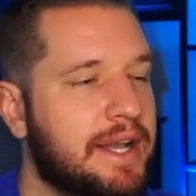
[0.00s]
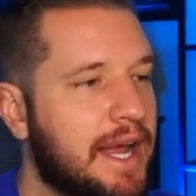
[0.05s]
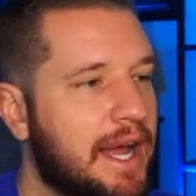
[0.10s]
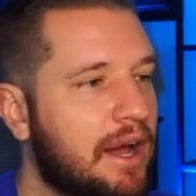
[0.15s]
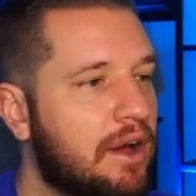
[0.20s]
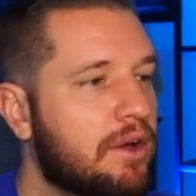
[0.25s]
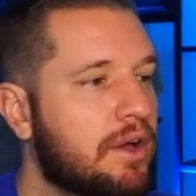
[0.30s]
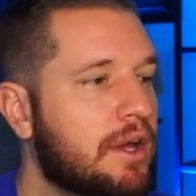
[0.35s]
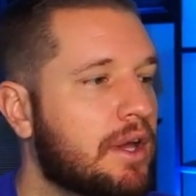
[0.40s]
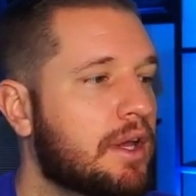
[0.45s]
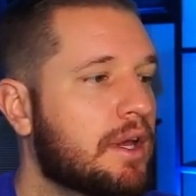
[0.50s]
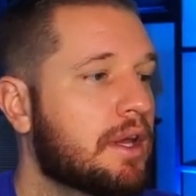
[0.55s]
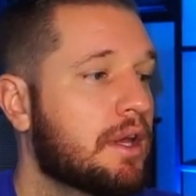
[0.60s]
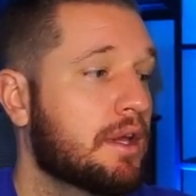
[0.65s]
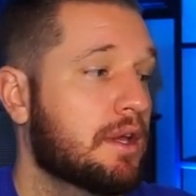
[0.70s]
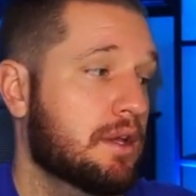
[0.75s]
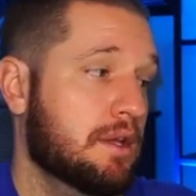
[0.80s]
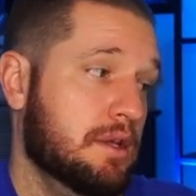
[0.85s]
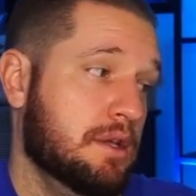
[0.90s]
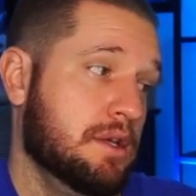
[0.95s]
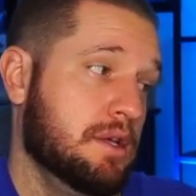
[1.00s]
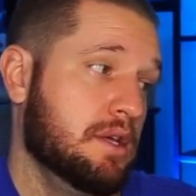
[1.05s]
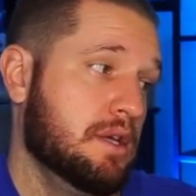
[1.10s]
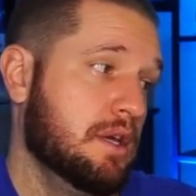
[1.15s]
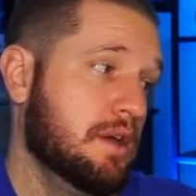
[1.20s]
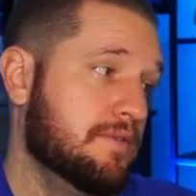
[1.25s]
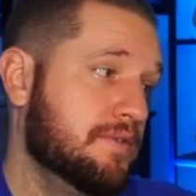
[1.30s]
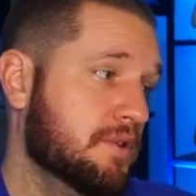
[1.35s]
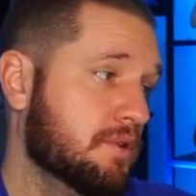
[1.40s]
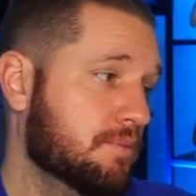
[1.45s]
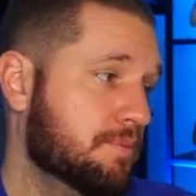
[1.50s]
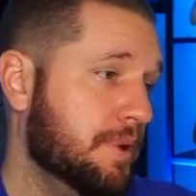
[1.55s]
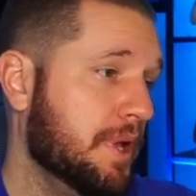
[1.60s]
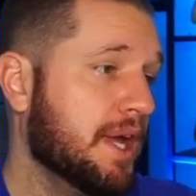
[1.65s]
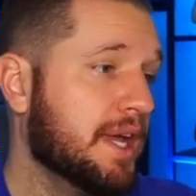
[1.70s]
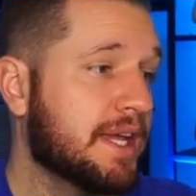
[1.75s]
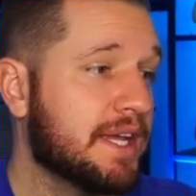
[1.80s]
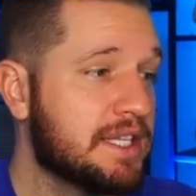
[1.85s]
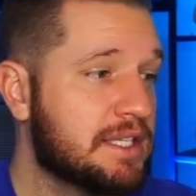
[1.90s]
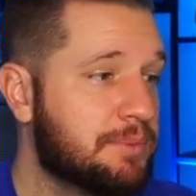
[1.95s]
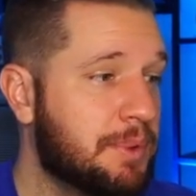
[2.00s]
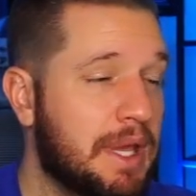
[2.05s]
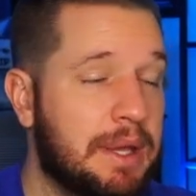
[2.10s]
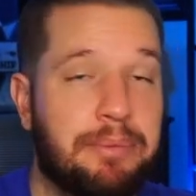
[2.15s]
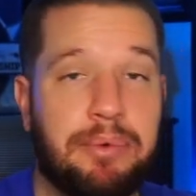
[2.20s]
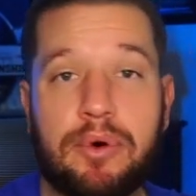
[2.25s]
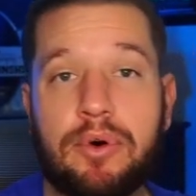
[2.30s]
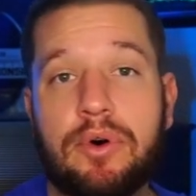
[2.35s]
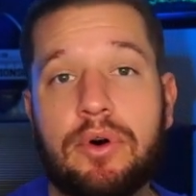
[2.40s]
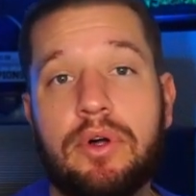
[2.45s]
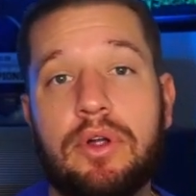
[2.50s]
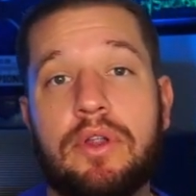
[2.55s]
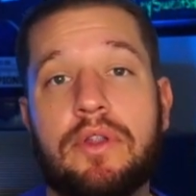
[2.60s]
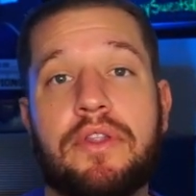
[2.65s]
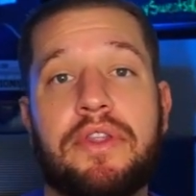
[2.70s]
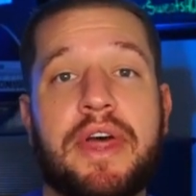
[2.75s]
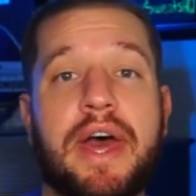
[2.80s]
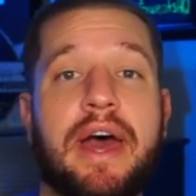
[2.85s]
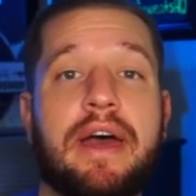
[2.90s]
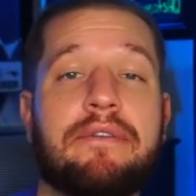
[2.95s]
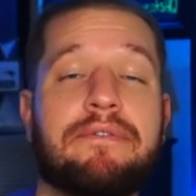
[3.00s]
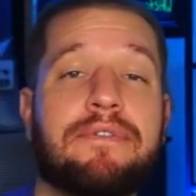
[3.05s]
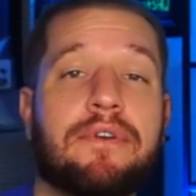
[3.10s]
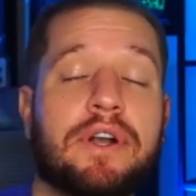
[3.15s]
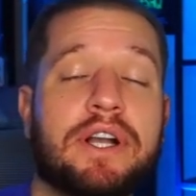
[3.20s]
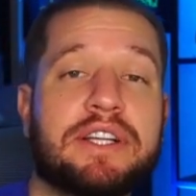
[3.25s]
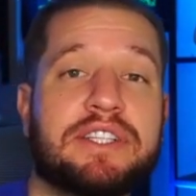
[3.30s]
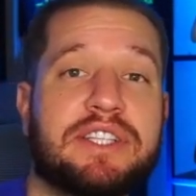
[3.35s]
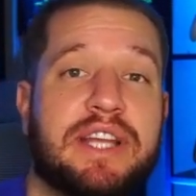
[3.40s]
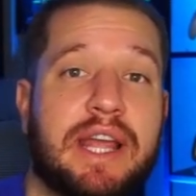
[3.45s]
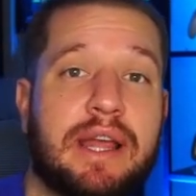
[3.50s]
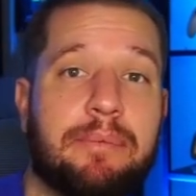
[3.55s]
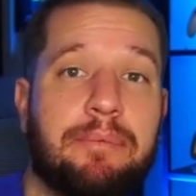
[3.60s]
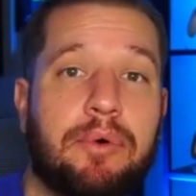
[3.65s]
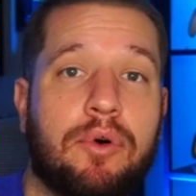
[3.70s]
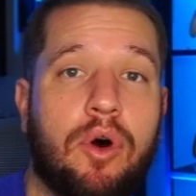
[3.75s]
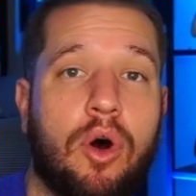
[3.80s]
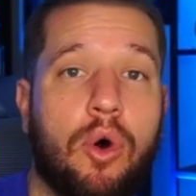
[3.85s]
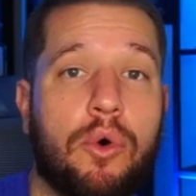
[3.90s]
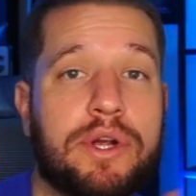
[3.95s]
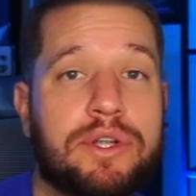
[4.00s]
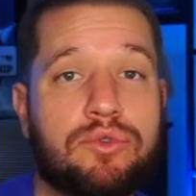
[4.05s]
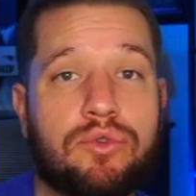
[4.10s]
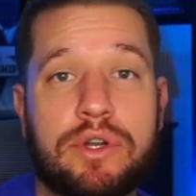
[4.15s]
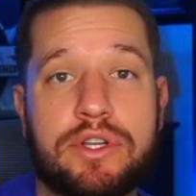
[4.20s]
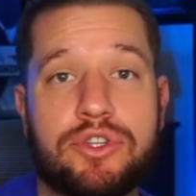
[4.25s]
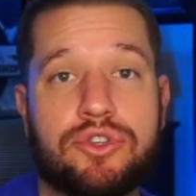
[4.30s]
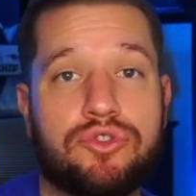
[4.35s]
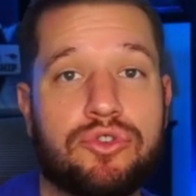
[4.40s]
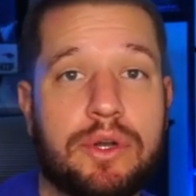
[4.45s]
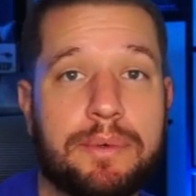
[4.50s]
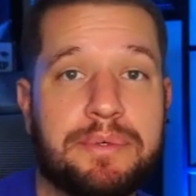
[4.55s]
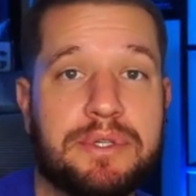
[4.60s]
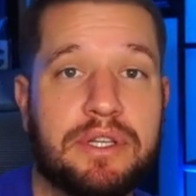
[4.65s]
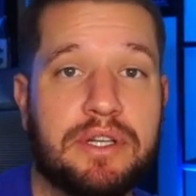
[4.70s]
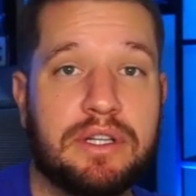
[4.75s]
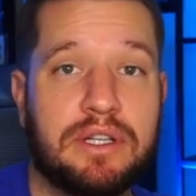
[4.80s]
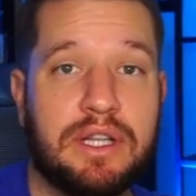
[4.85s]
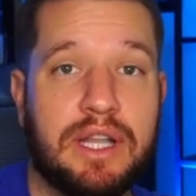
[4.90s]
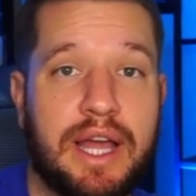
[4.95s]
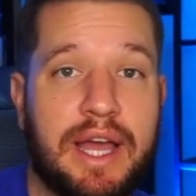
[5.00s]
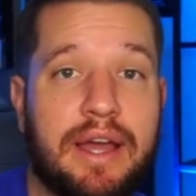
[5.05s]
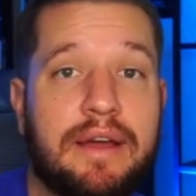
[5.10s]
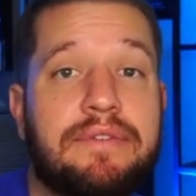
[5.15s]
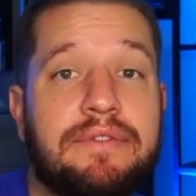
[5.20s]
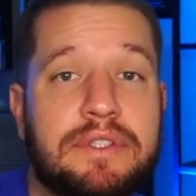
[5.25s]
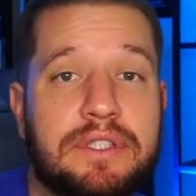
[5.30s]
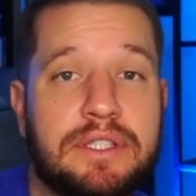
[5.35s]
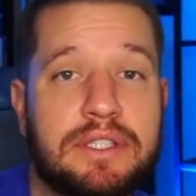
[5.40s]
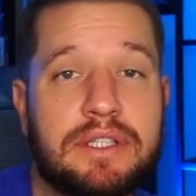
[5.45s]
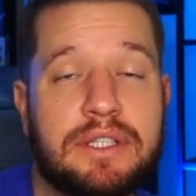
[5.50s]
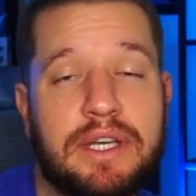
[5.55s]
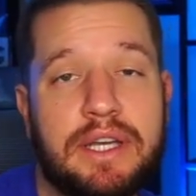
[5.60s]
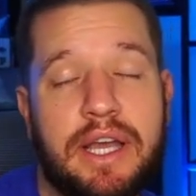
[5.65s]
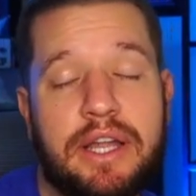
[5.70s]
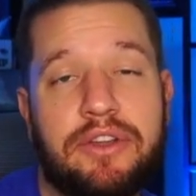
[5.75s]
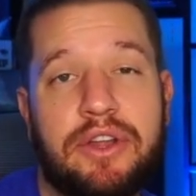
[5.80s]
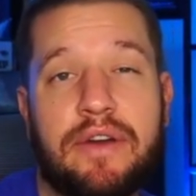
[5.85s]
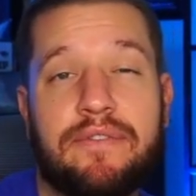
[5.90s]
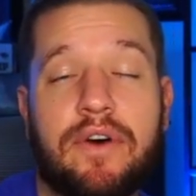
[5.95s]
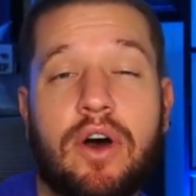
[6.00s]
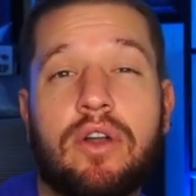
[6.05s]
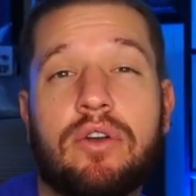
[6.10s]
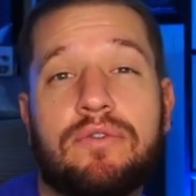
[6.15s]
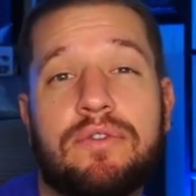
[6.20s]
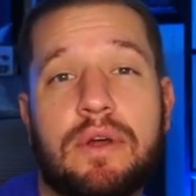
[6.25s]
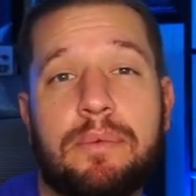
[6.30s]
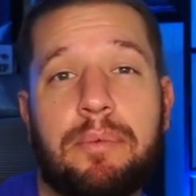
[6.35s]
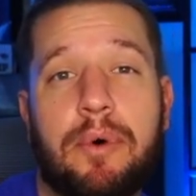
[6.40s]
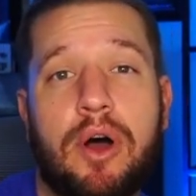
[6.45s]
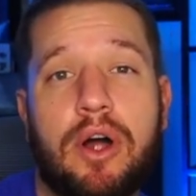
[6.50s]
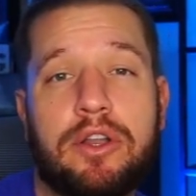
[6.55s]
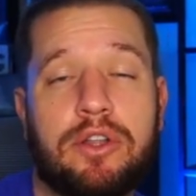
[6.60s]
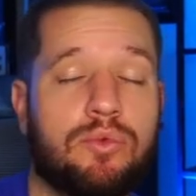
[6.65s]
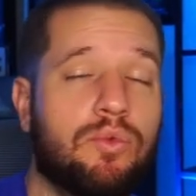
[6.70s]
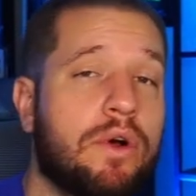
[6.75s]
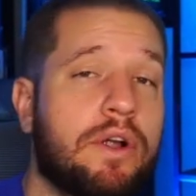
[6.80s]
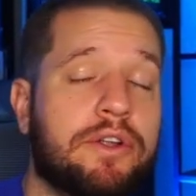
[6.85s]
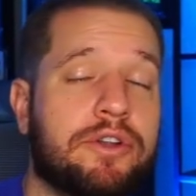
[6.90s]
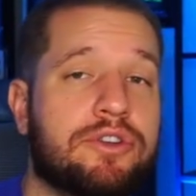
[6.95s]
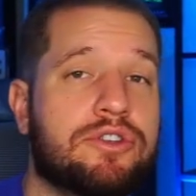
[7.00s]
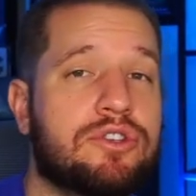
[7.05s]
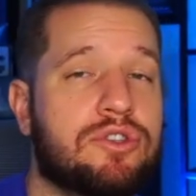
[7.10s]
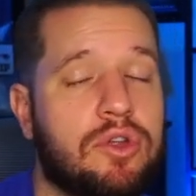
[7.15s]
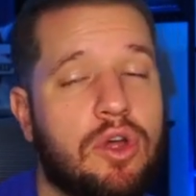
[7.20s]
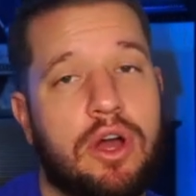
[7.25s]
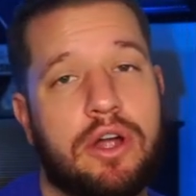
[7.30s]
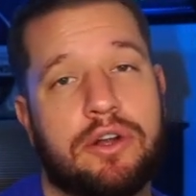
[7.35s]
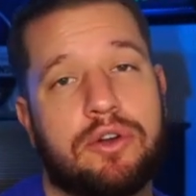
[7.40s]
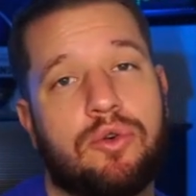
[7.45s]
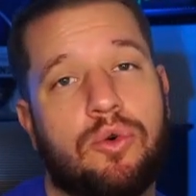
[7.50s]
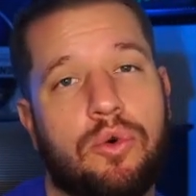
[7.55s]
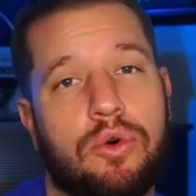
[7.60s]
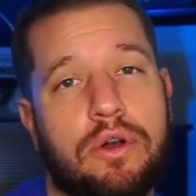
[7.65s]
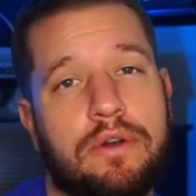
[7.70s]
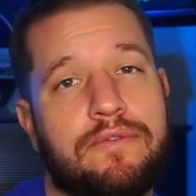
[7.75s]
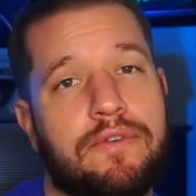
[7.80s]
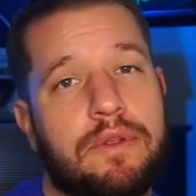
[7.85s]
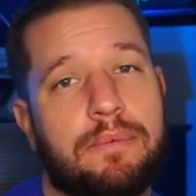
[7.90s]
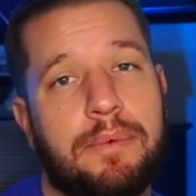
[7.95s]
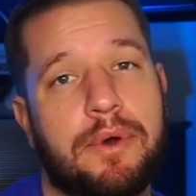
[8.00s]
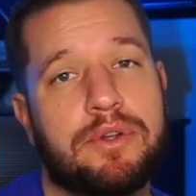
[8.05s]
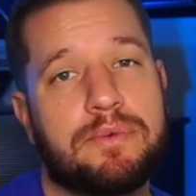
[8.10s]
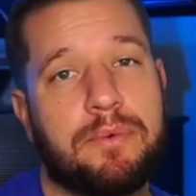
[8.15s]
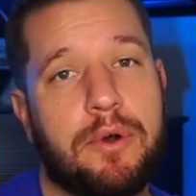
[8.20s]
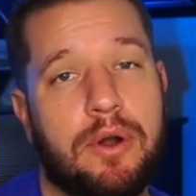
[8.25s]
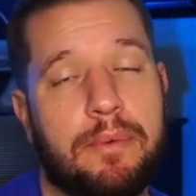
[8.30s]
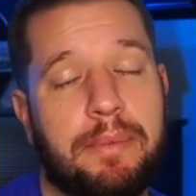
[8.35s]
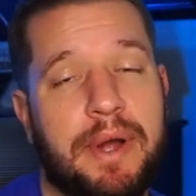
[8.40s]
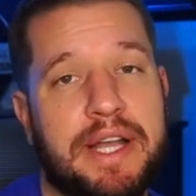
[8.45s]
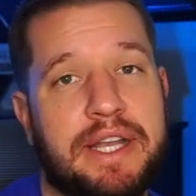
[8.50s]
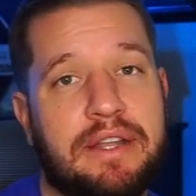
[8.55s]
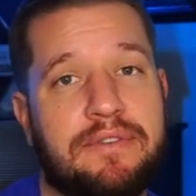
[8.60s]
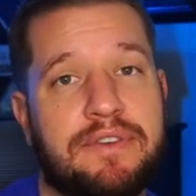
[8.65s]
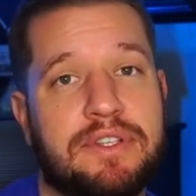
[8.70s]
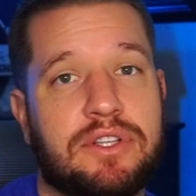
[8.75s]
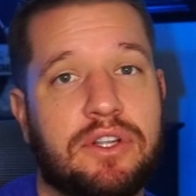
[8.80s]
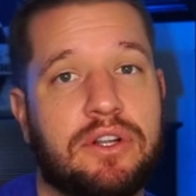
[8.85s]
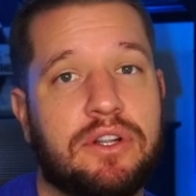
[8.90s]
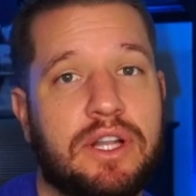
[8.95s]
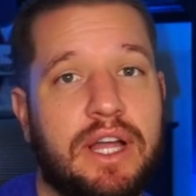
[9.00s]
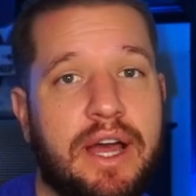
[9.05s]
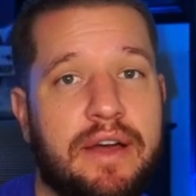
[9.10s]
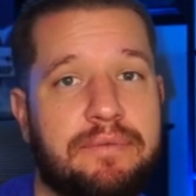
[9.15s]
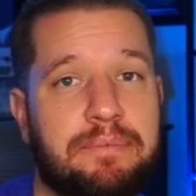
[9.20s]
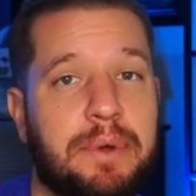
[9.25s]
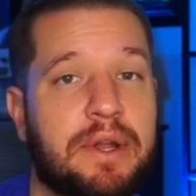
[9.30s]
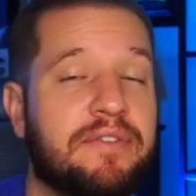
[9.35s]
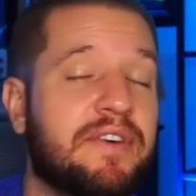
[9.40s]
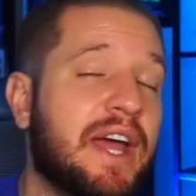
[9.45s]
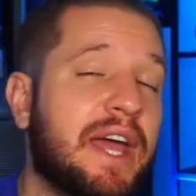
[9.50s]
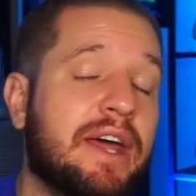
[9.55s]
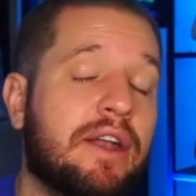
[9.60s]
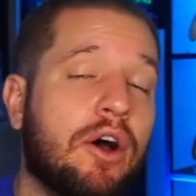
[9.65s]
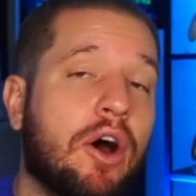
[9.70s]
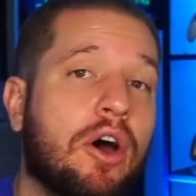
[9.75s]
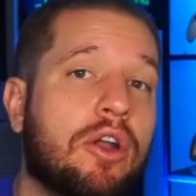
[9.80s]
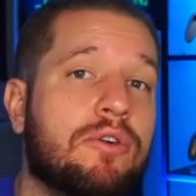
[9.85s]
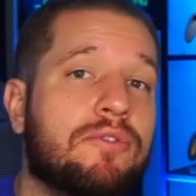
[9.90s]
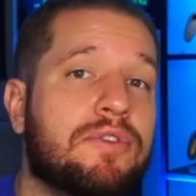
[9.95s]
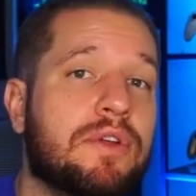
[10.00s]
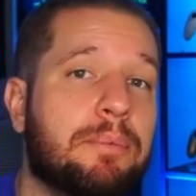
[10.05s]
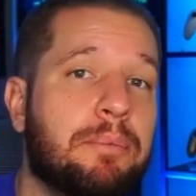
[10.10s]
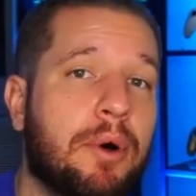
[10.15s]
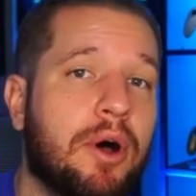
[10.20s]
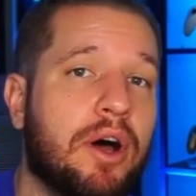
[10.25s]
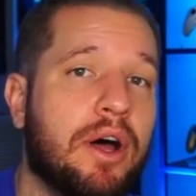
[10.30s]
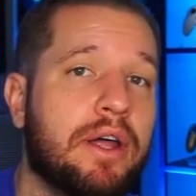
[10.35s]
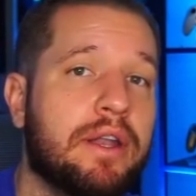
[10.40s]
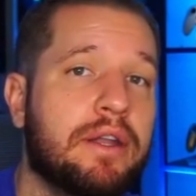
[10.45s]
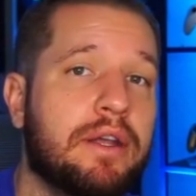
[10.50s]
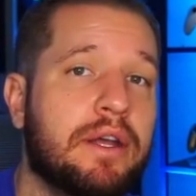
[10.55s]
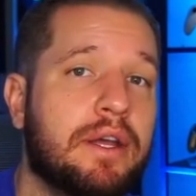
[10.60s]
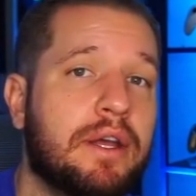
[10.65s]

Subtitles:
Now, if you play against people that, for example, always runs trips to the left and you have auto flip on, you want your slot corner for the most part in my defense on the left, but if I had auto flip on,